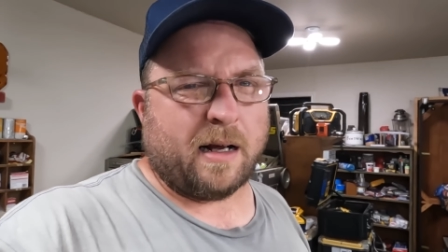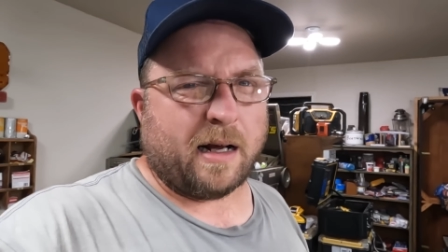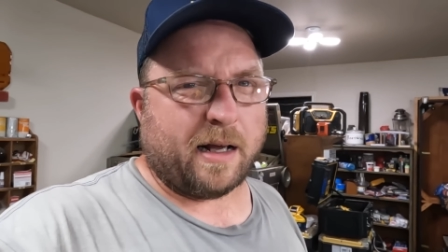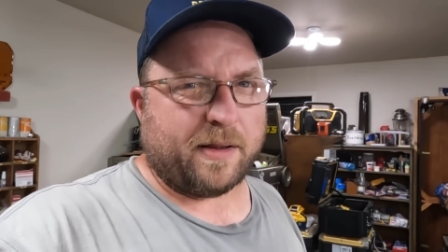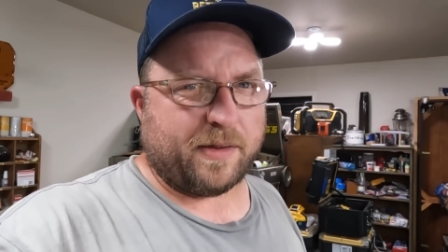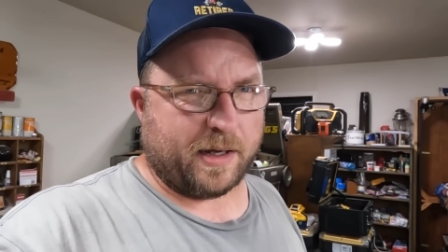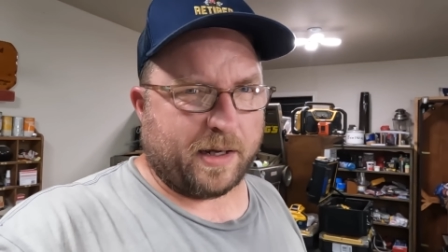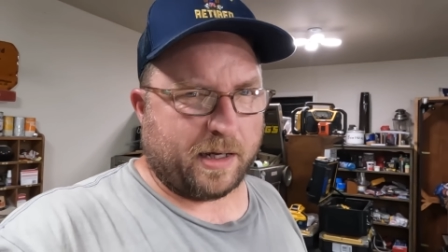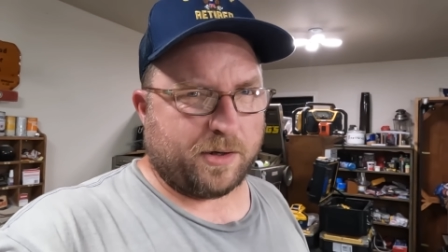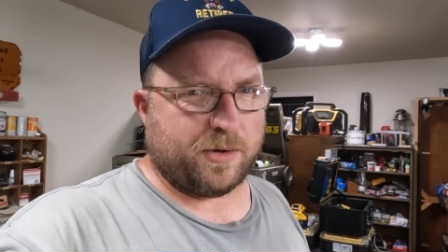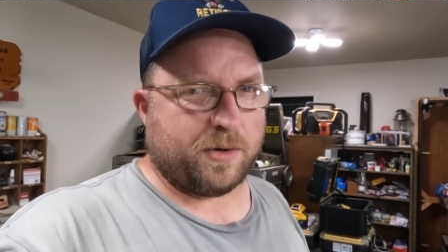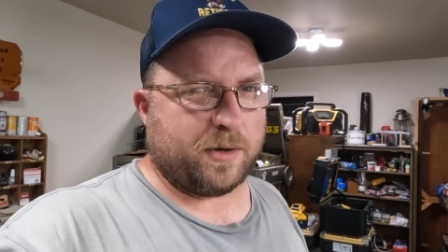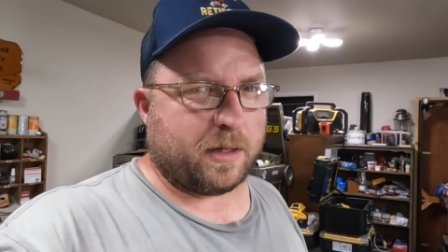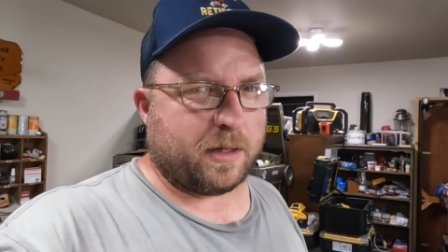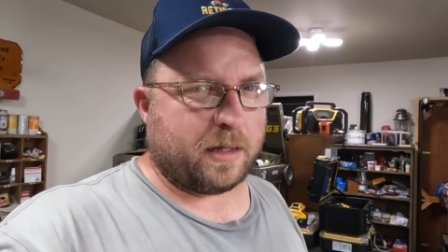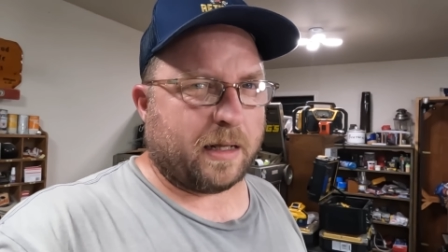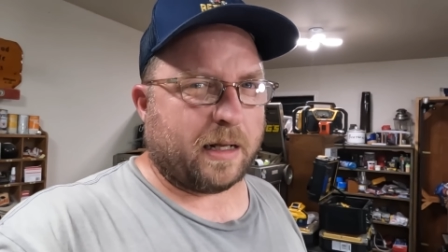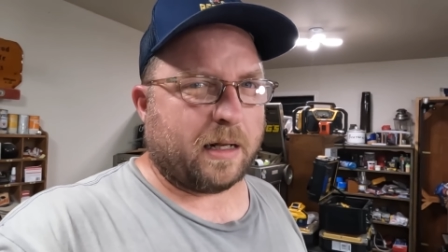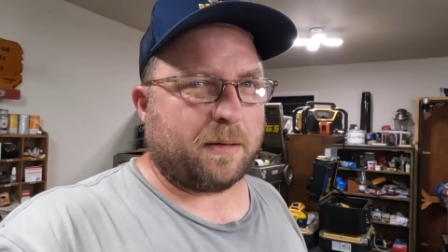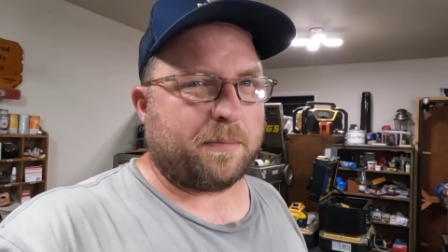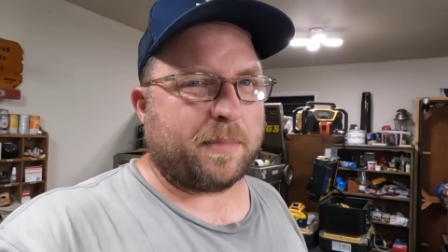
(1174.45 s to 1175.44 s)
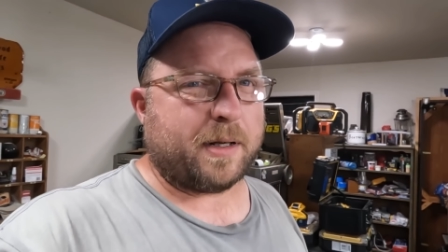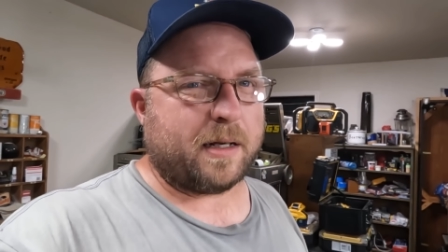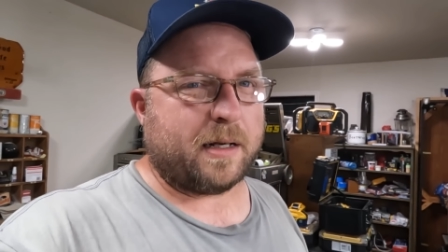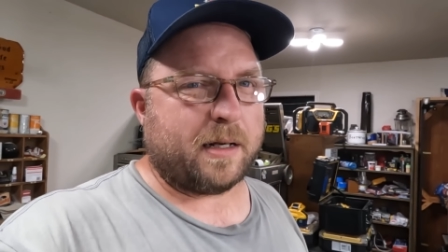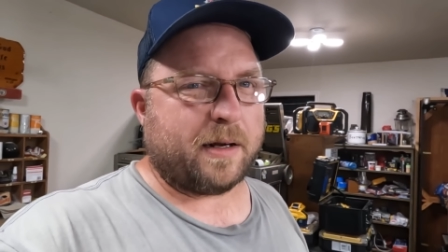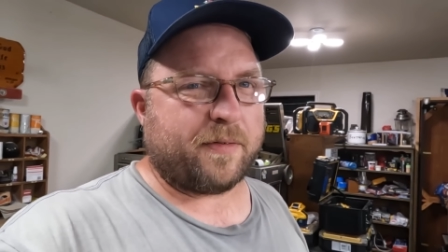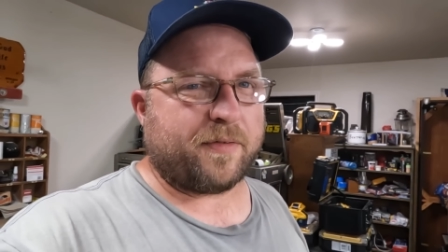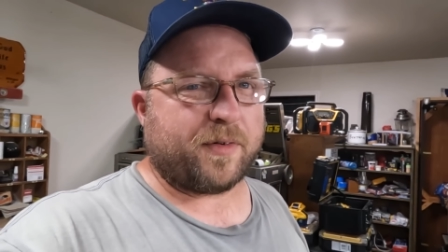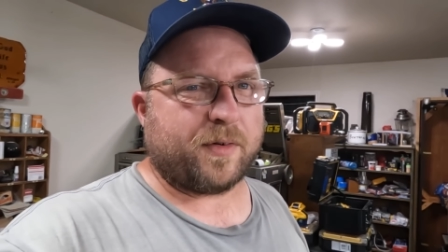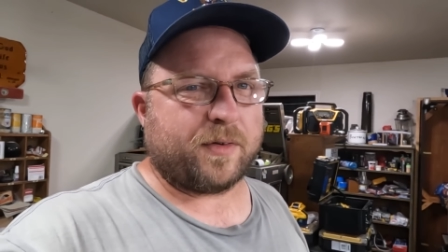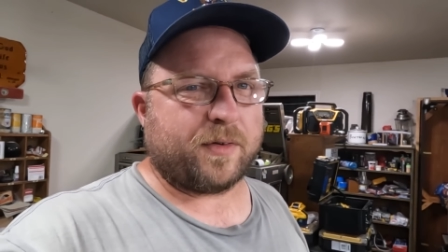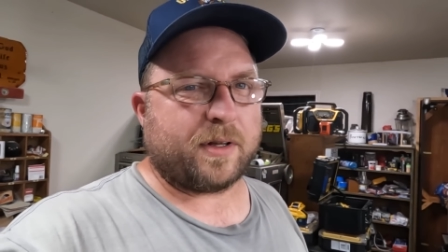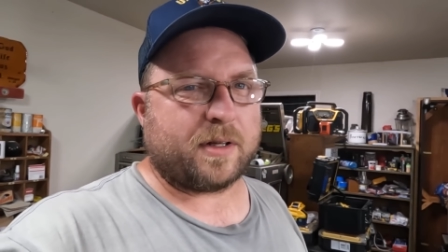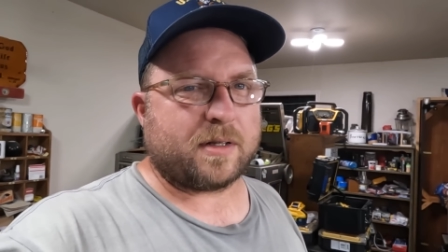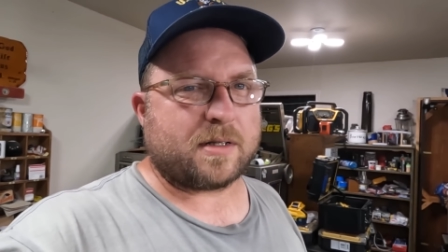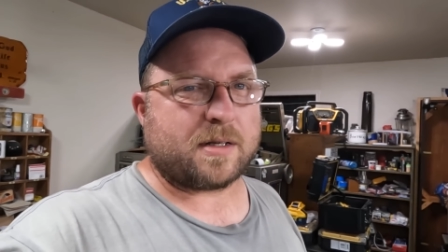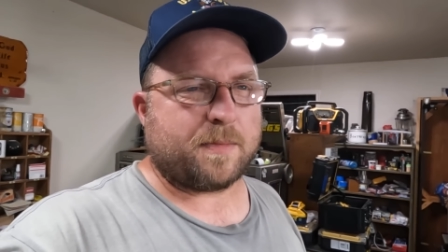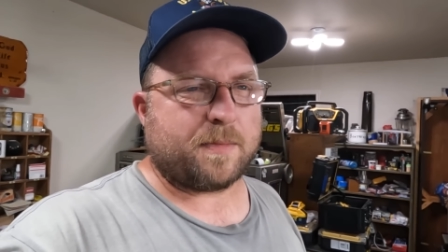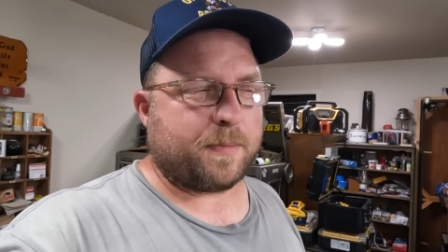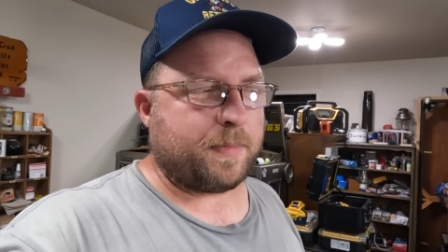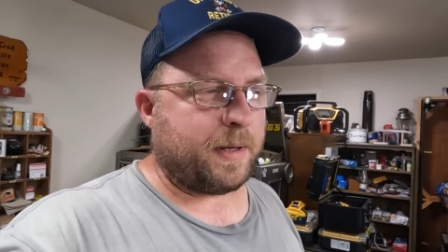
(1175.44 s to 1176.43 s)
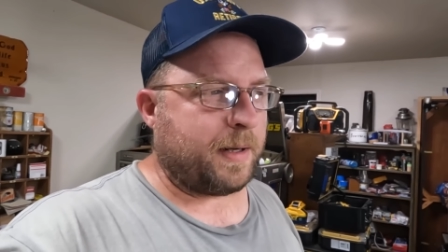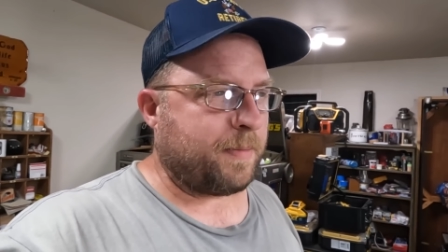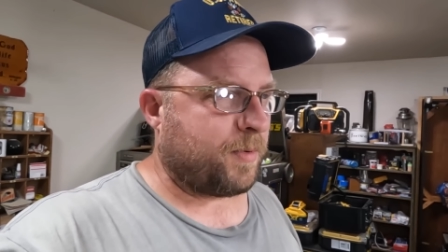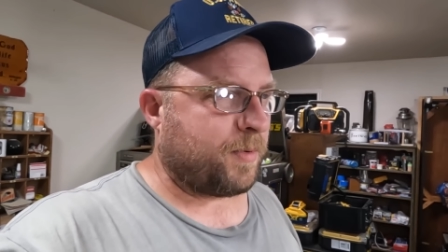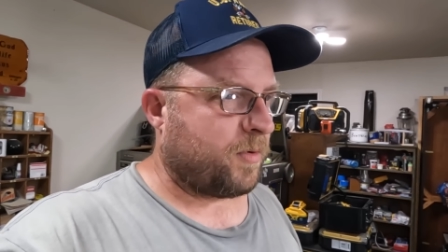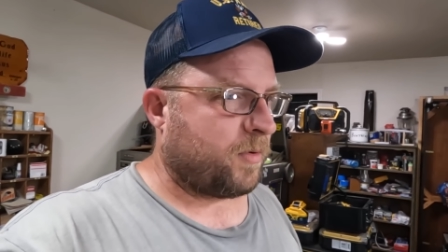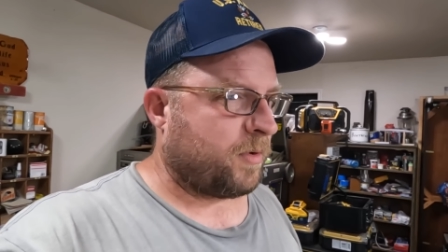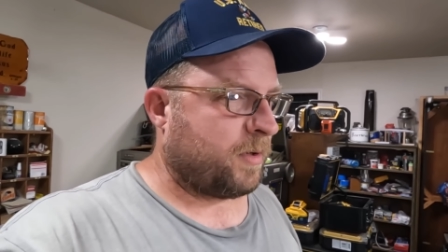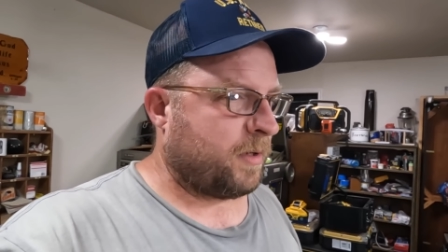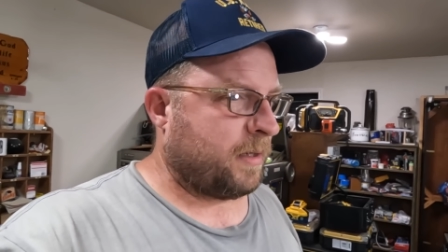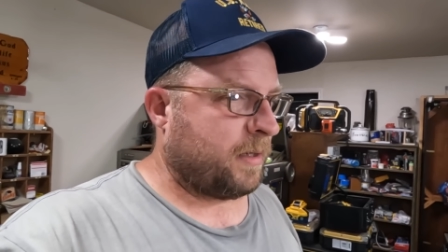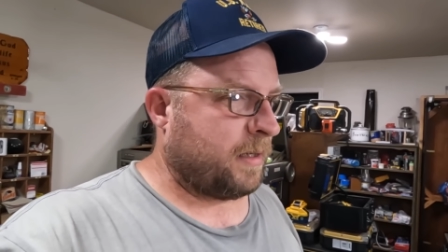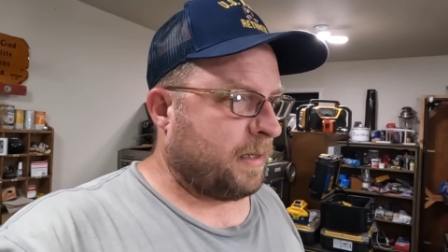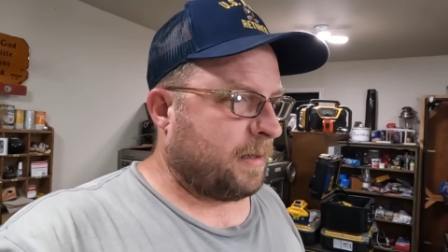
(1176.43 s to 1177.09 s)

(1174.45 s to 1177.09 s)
I think I do it a little bit different than some people,